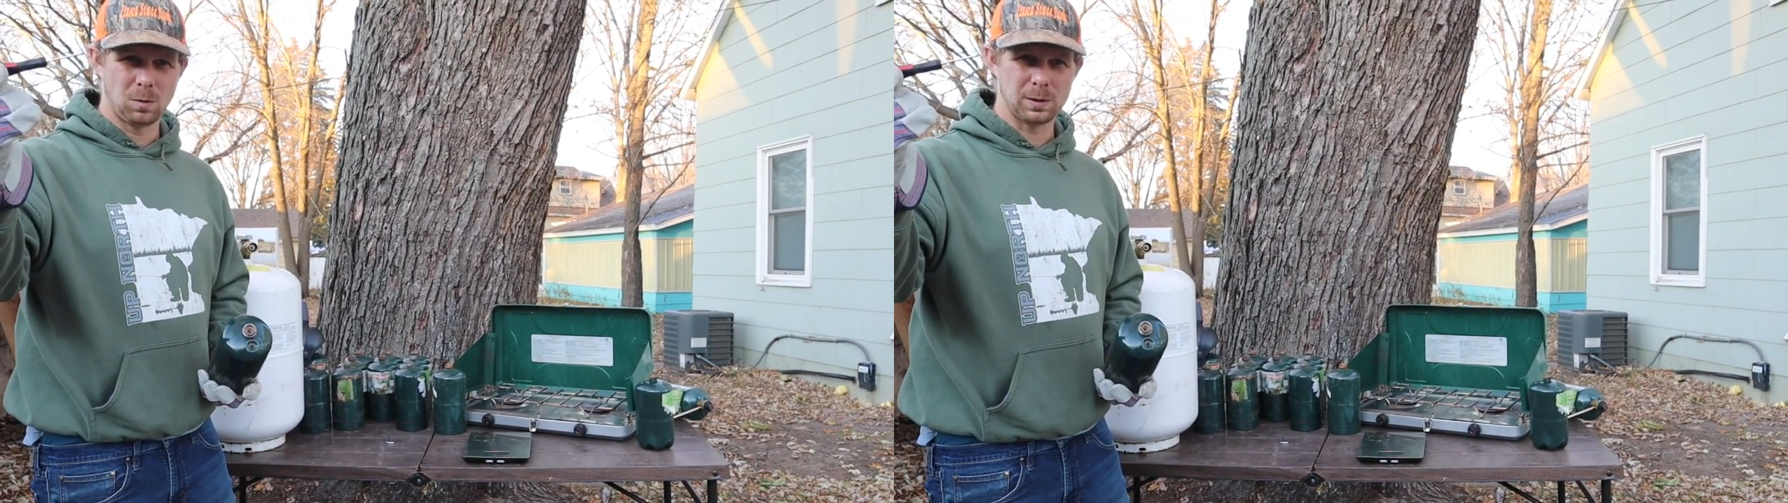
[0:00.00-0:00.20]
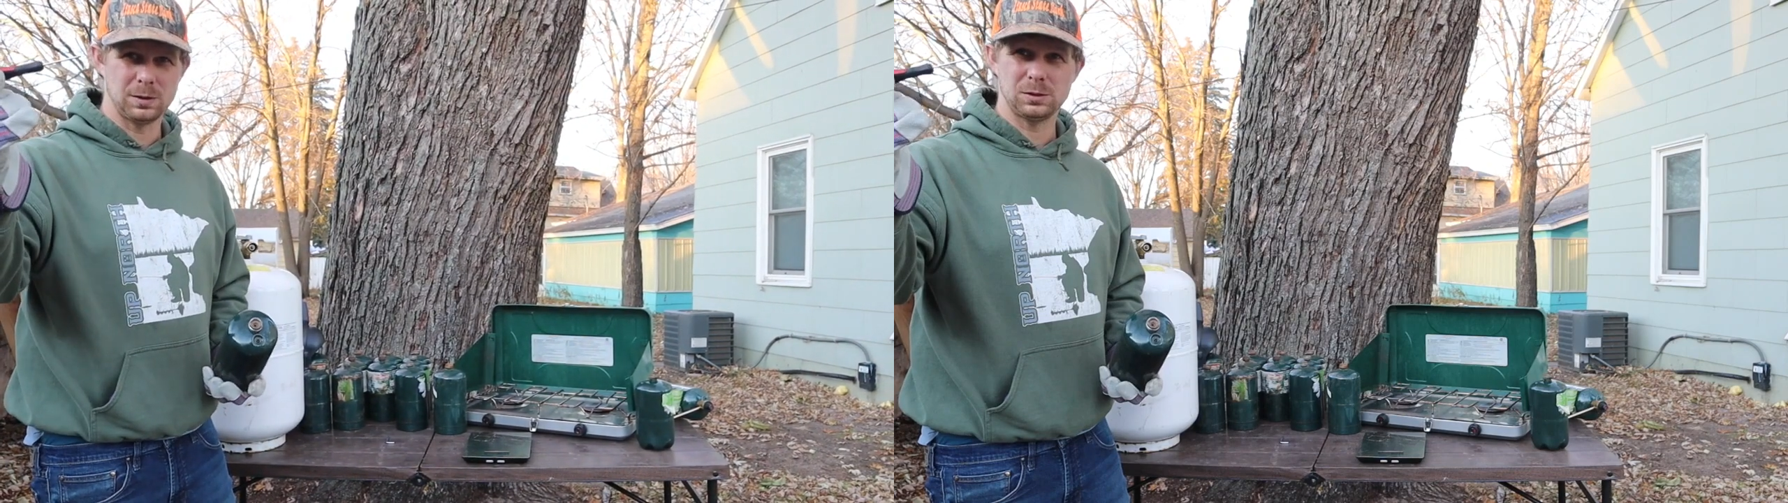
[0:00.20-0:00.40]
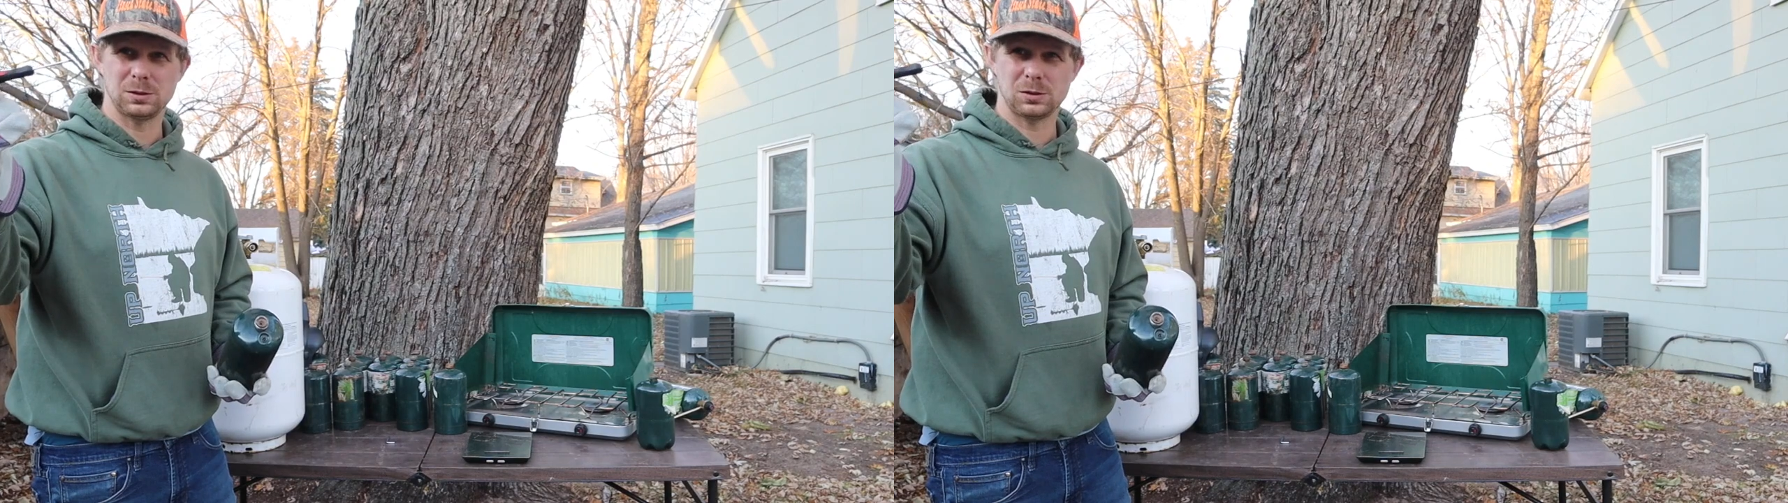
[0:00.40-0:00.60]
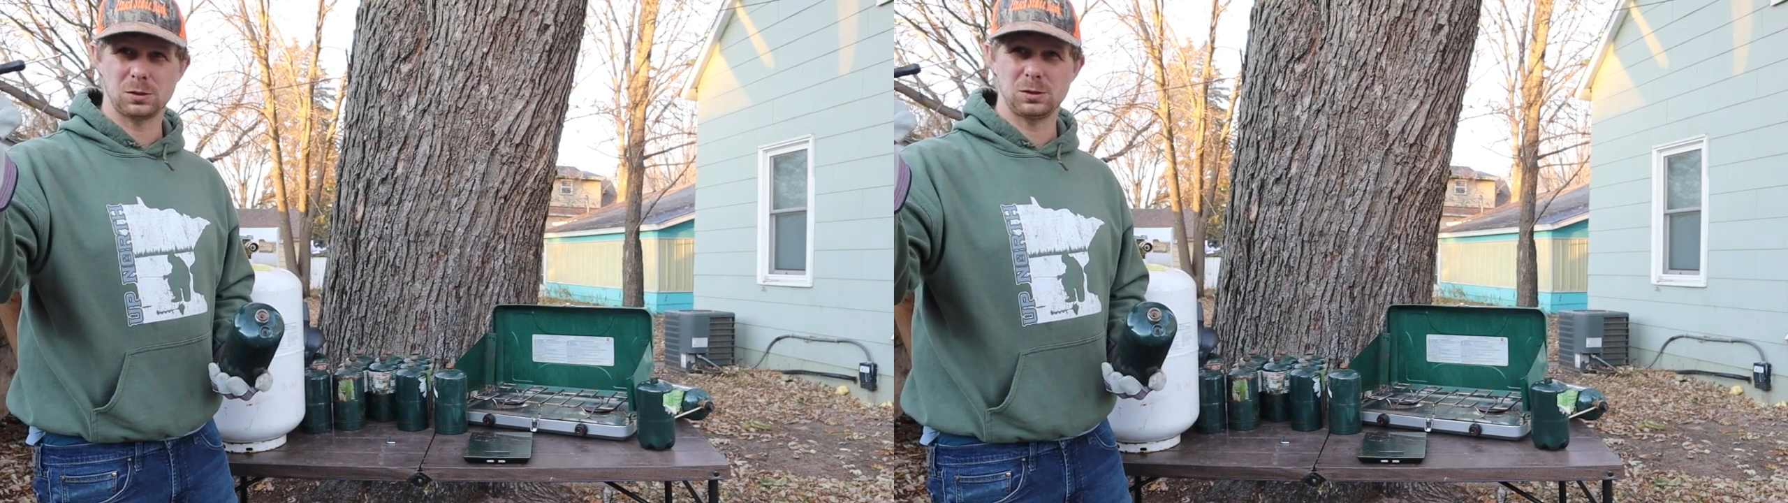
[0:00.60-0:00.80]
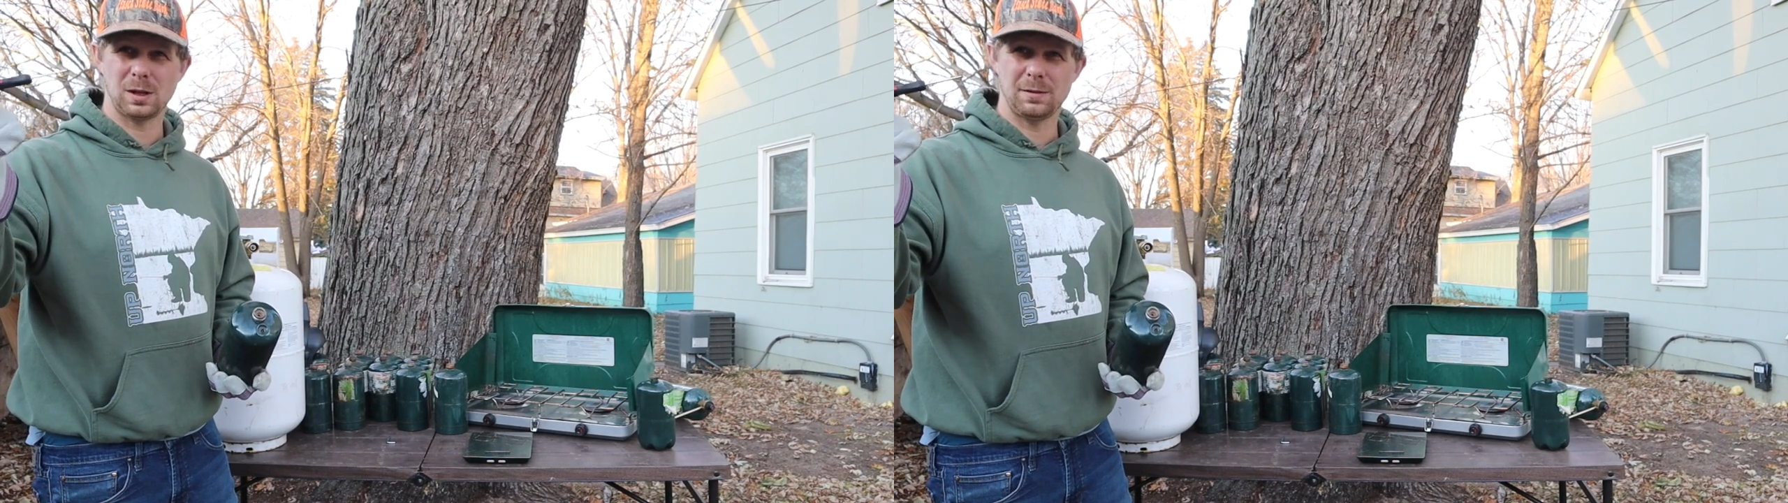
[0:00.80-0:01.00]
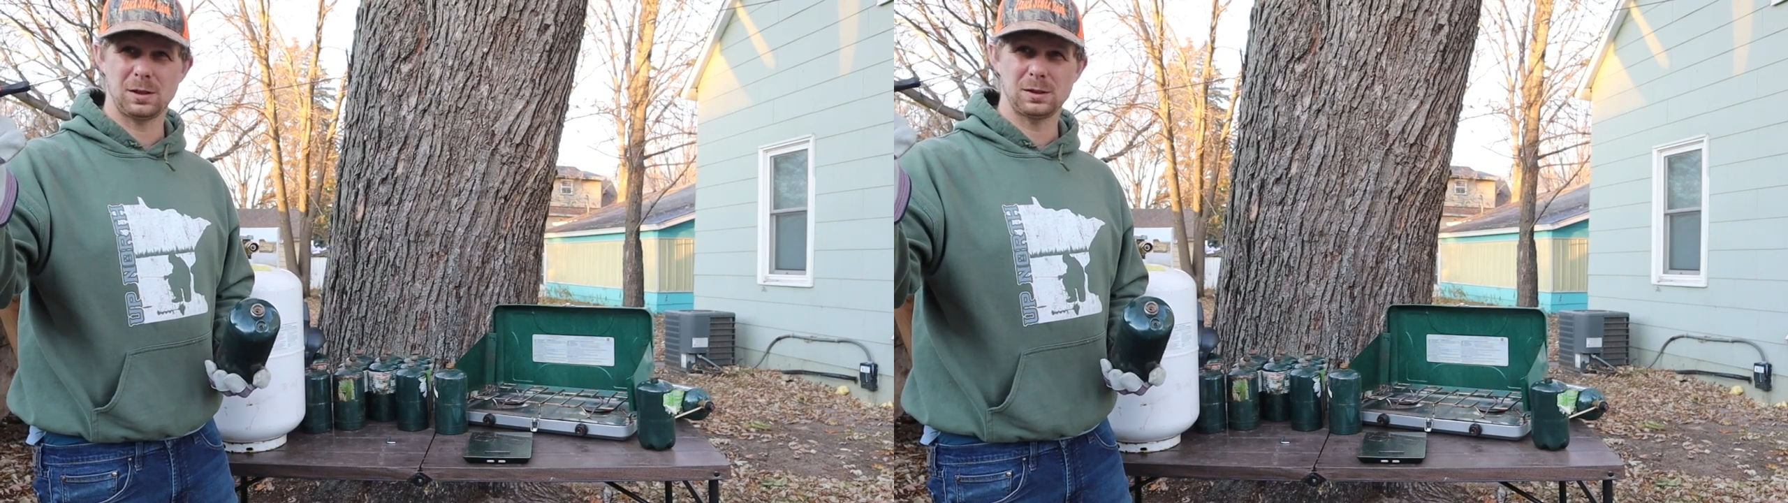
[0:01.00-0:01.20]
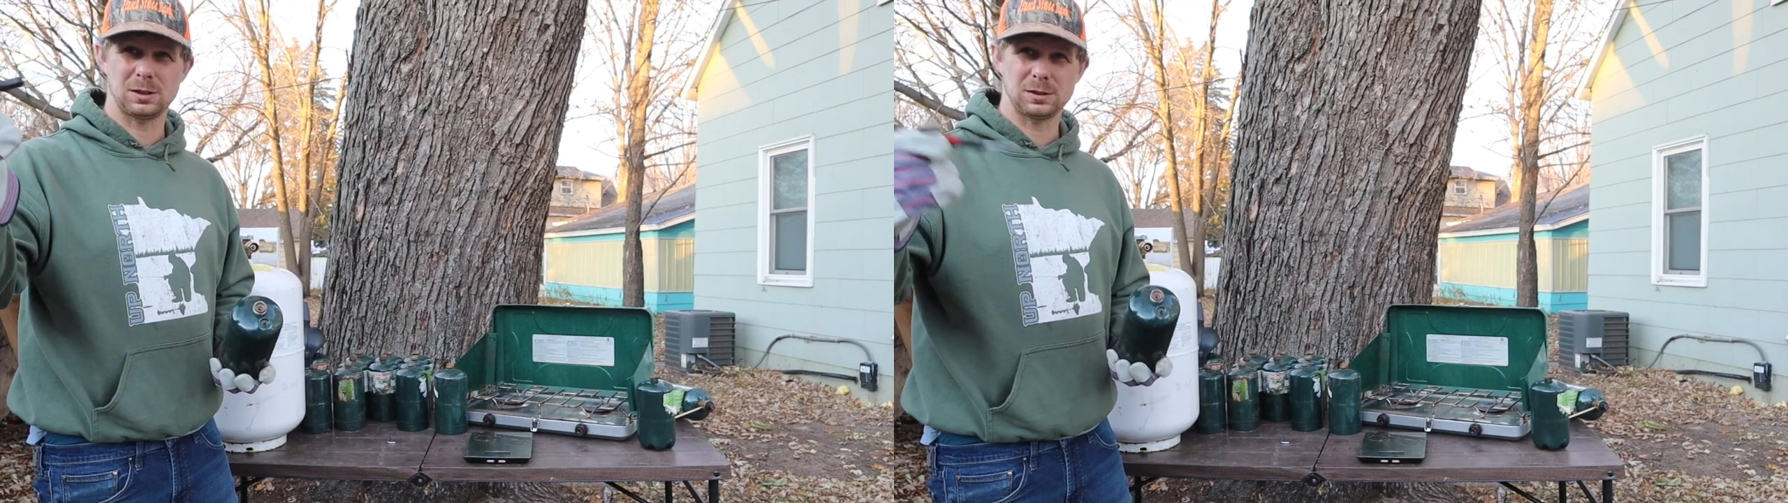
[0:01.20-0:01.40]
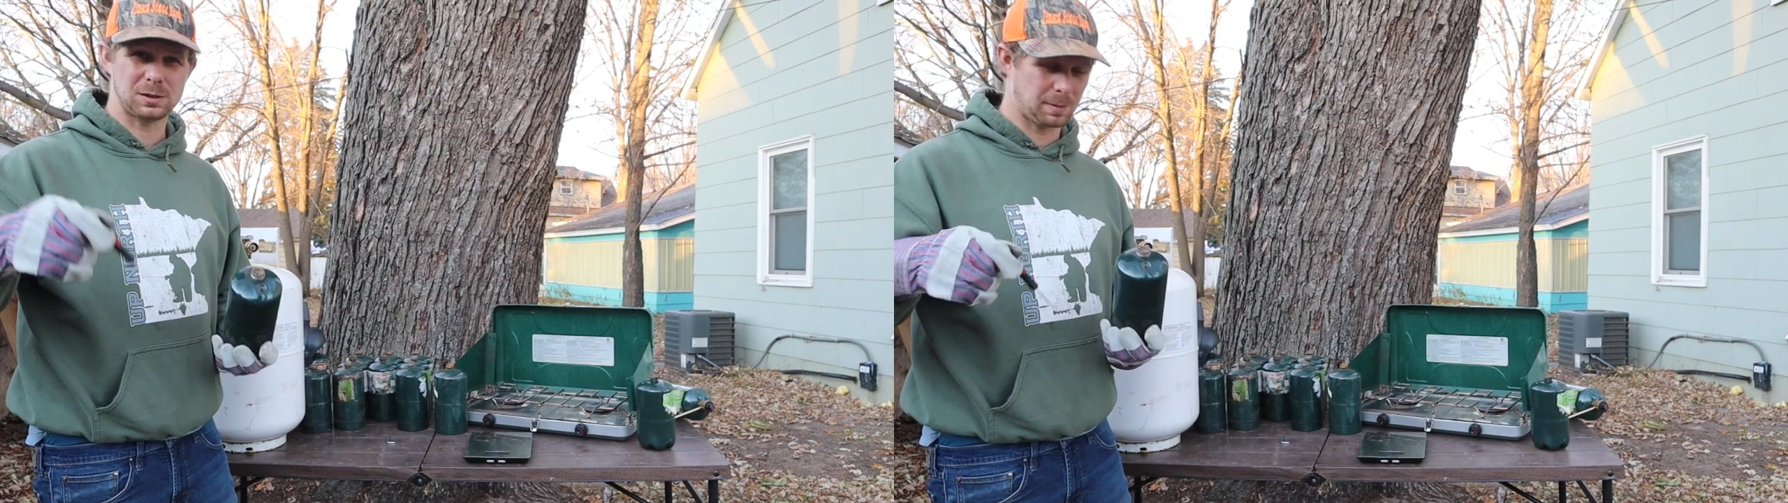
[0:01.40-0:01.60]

We'll use the screwdriver just